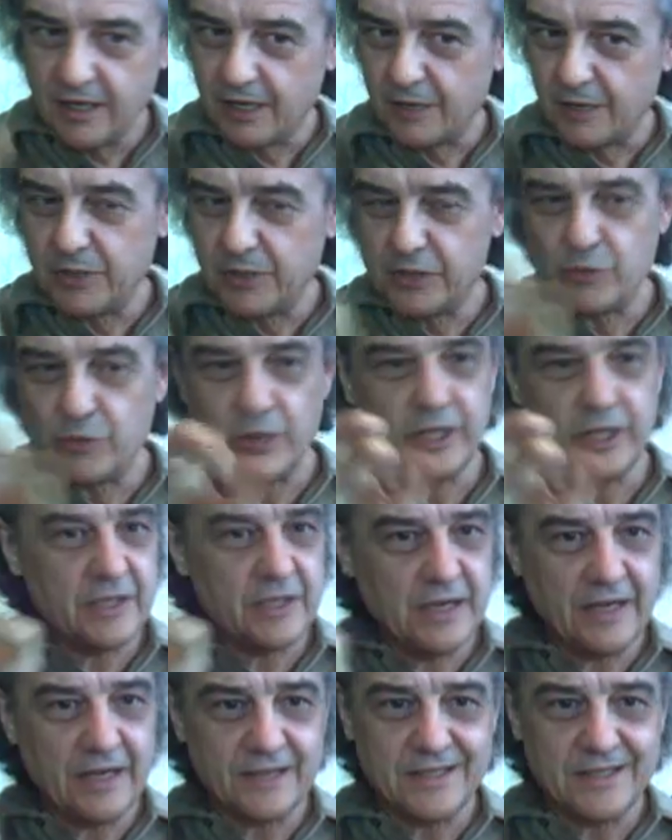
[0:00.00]

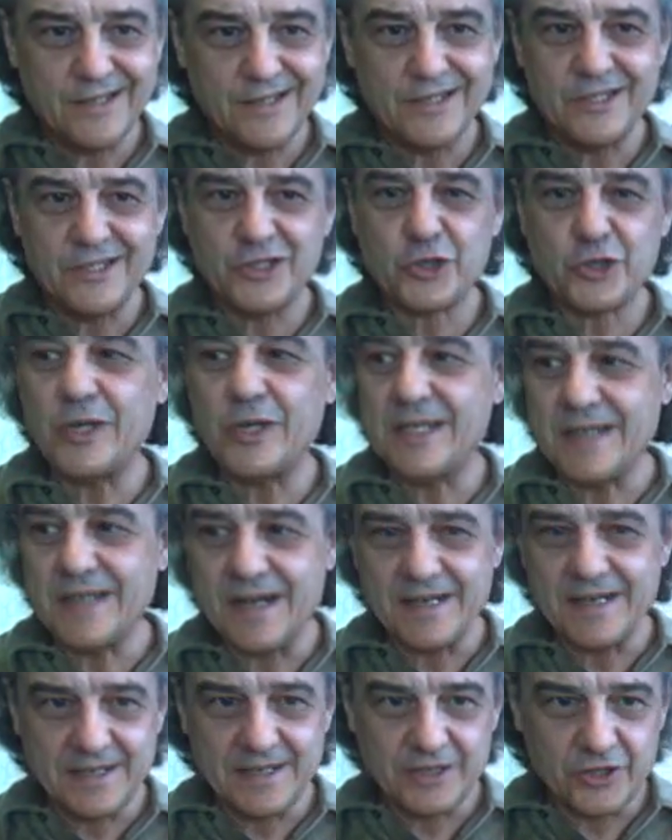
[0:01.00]
between discrete
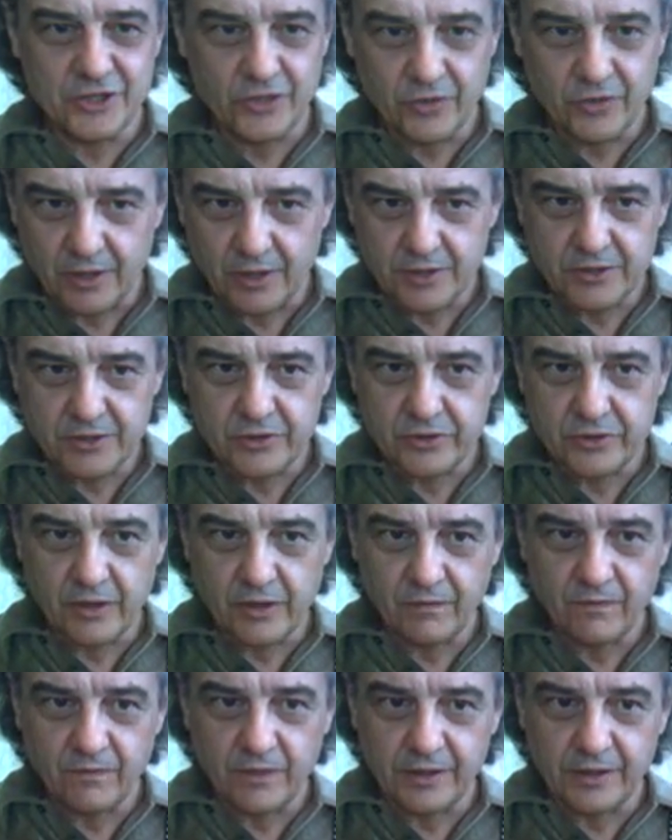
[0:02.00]
ideas and thoughts and
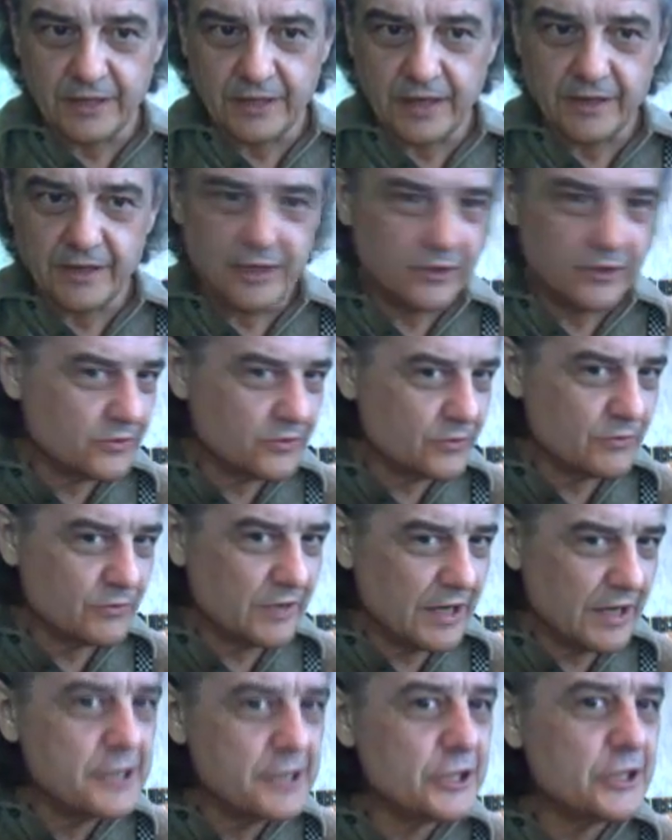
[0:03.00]
stuff like that. And those
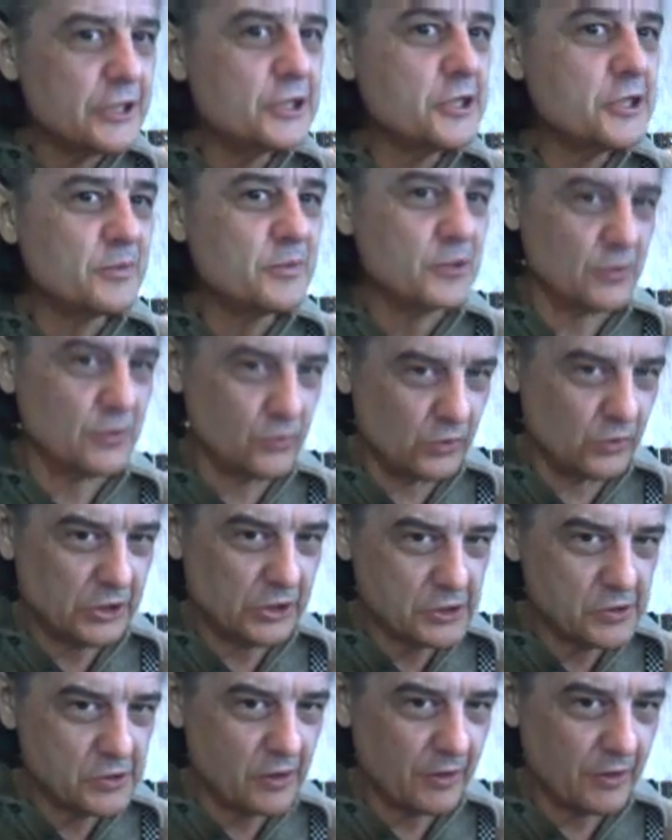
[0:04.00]
relationships are
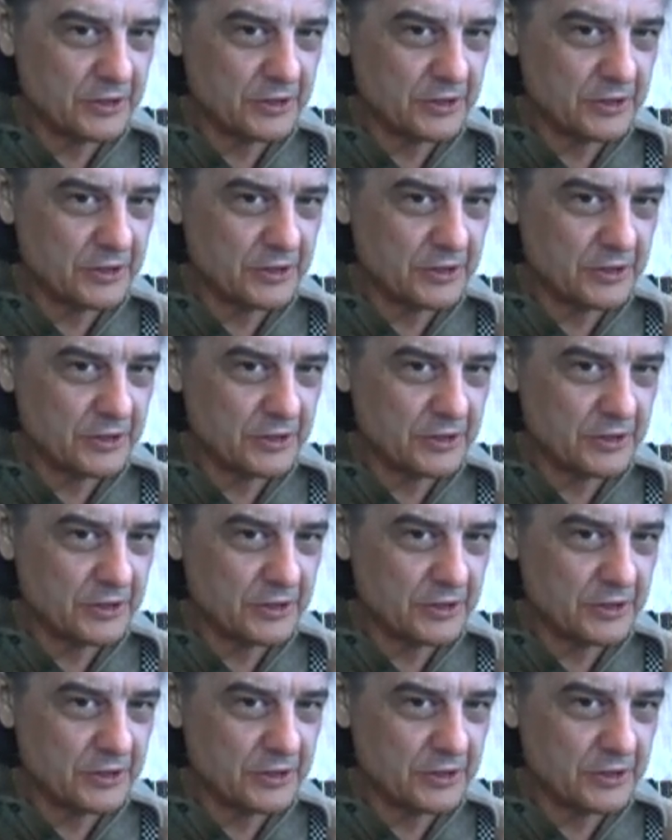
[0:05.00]
really common